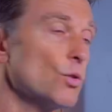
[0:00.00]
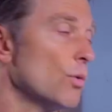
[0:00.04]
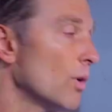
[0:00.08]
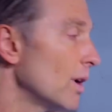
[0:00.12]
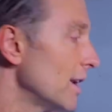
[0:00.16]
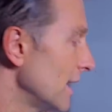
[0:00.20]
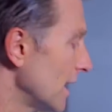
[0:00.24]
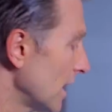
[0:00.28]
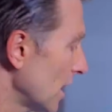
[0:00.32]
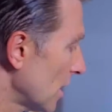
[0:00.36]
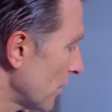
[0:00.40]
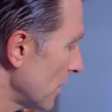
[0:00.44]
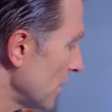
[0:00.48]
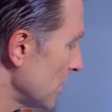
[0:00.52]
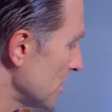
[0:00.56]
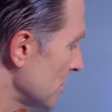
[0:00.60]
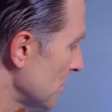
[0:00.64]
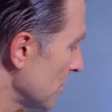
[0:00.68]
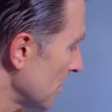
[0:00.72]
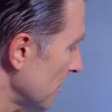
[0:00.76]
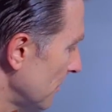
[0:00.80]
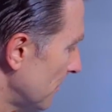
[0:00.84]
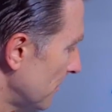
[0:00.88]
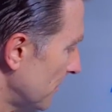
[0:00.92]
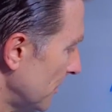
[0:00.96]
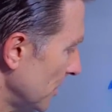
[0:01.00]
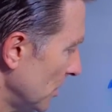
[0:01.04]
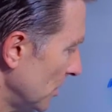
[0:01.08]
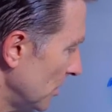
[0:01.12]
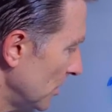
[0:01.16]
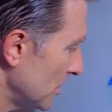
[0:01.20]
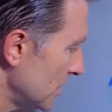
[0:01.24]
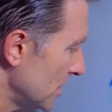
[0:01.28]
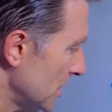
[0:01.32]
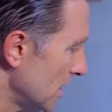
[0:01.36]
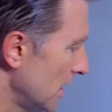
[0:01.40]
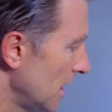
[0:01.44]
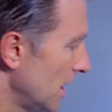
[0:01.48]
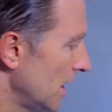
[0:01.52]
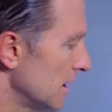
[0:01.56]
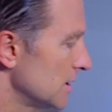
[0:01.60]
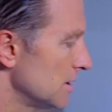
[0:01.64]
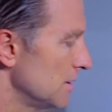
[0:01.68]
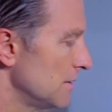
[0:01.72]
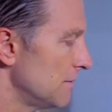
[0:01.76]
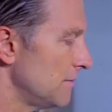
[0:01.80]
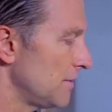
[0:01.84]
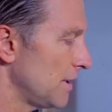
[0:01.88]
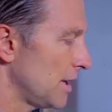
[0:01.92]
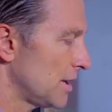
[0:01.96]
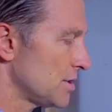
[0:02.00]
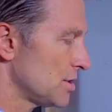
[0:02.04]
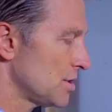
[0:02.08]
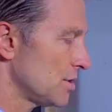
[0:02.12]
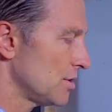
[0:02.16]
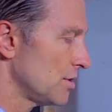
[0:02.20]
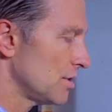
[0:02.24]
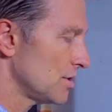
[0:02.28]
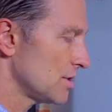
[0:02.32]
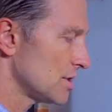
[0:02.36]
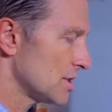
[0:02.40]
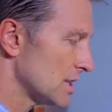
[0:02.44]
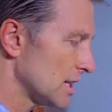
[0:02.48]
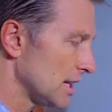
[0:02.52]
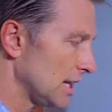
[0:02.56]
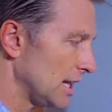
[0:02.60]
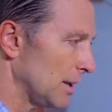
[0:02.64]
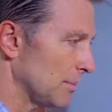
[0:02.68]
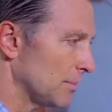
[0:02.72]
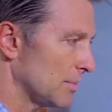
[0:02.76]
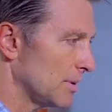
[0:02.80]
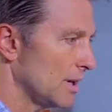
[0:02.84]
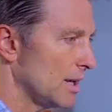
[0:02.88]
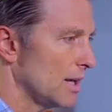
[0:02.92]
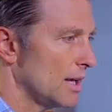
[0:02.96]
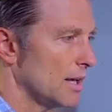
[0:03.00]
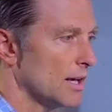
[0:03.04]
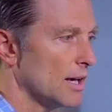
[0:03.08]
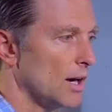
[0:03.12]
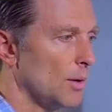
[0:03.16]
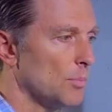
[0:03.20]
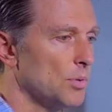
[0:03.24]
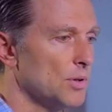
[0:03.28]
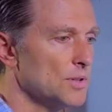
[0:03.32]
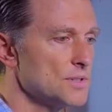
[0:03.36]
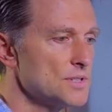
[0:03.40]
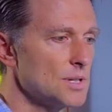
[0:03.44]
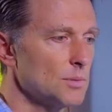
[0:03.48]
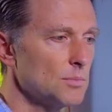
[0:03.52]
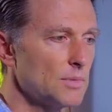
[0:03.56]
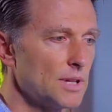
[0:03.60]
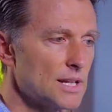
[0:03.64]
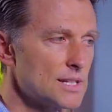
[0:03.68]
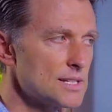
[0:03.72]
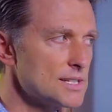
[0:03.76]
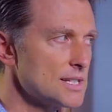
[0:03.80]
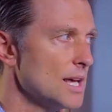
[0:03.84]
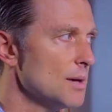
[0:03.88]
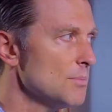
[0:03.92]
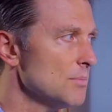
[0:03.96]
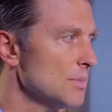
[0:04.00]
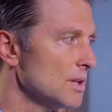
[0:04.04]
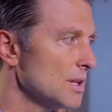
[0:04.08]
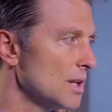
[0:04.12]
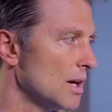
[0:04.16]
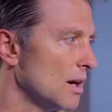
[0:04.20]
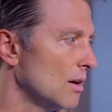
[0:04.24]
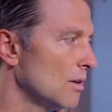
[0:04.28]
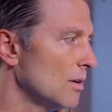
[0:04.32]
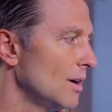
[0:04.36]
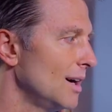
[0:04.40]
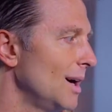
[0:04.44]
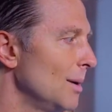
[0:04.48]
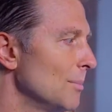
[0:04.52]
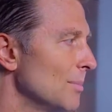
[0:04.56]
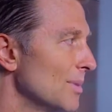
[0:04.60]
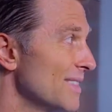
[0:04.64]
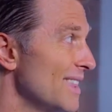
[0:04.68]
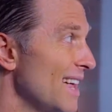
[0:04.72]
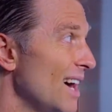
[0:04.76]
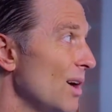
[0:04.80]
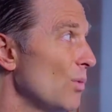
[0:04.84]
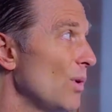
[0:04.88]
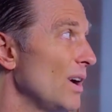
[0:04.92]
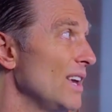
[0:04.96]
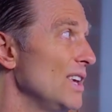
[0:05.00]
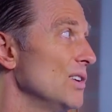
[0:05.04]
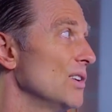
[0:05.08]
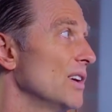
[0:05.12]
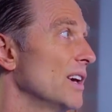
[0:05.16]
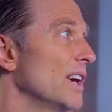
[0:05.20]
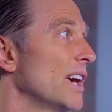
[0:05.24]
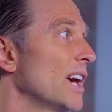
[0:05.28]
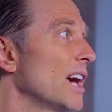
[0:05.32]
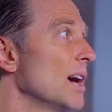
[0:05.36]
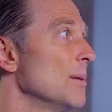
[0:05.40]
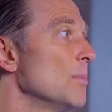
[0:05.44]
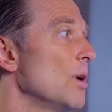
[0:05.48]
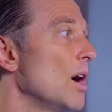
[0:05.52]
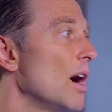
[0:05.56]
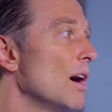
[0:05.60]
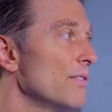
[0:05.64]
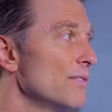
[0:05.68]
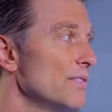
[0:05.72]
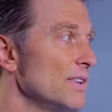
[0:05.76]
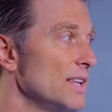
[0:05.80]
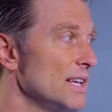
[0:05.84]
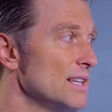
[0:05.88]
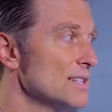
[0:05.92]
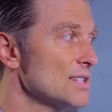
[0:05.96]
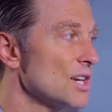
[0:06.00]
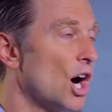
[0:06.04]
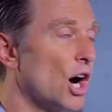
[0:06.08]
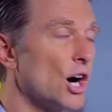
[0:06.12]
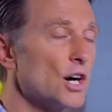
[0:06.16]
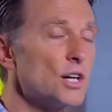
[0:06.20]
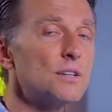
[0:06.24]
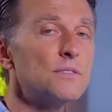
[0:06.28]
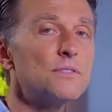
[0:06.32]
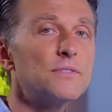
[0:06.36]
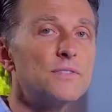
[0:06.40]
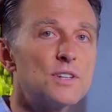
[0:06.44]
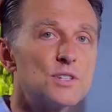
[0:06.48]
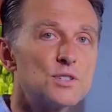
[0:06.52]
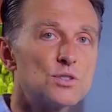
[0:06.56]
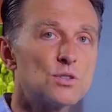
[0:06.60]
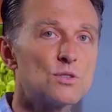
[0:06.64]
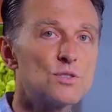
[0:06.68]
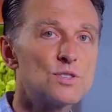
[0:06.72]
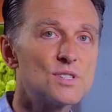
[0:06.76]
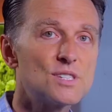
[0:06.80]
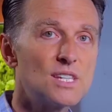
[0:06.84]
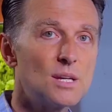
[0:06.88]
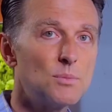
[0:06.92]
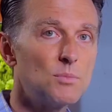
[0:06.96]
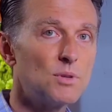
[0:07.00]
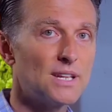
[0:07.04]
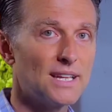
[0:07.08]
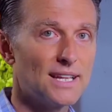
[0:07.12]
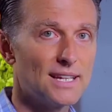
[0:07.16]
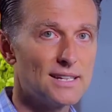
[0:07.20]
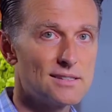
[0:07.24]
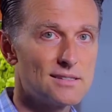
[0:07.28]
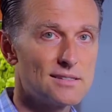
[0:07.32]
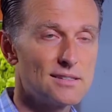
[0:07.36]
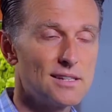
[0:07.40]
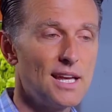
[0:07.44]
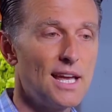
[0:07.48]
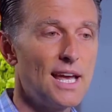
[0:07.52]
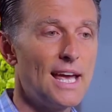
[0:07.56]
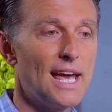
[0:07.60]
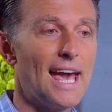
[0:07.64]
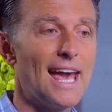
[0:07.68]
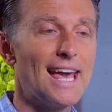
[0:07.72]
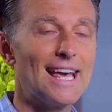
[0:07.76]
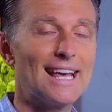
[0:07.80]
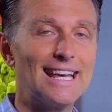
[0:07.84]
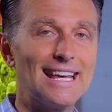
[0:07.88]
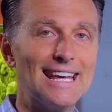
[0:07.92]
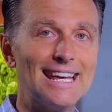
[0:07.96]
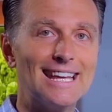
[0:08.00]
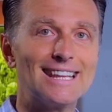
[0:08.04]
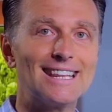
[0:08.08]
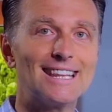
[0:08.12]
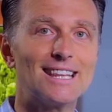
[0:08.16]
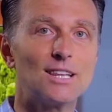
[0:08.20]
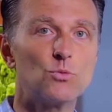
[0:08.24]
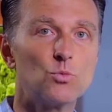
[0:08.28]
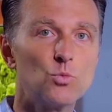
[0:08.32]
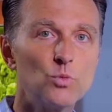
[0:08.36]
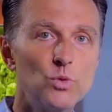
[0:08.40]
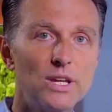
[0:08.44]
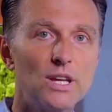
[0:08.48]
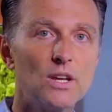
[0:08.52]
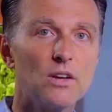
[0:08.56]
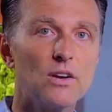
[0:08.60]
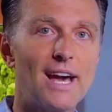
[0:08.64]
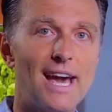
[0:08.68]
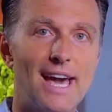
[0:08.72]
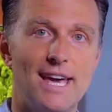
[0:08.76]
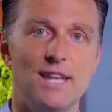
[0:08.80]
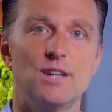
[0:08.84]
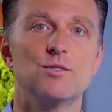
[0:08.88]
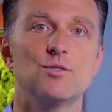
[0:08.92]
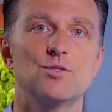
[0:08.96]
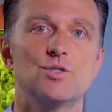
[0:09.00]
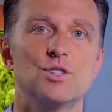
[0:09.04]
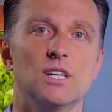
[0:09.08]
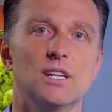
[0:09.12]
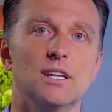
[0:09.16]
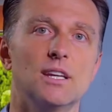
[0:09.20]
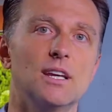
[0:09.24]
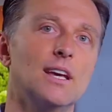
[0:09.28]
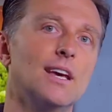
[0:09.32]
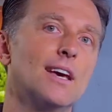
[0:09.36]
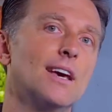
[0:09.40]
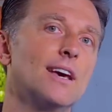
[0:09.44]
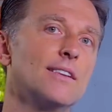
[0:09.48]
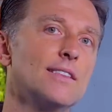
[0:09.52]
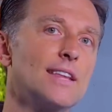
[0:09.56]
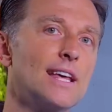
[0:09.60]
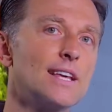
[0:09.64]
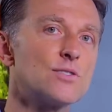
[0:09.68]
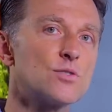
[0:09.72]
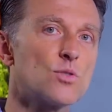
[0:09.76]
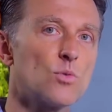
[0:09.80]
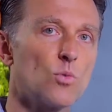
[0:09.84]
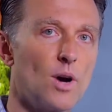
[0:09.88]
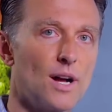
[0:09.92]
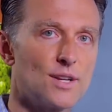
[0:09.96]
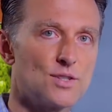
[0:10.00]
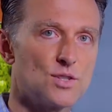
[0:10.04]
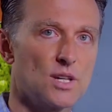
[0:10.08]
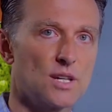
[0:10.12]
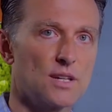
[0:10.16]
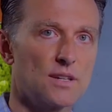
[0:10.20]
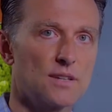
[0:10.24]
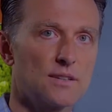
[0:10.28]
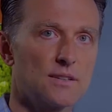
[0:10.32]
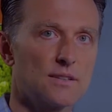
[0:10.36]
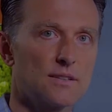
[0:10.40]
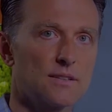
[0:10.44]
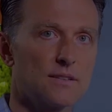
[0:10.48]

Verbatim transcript: you want to increase your foods to fix your sleep. I'll put some links down below, but that way you can come off these artificial stimulants and get real energy. Thanks for watching.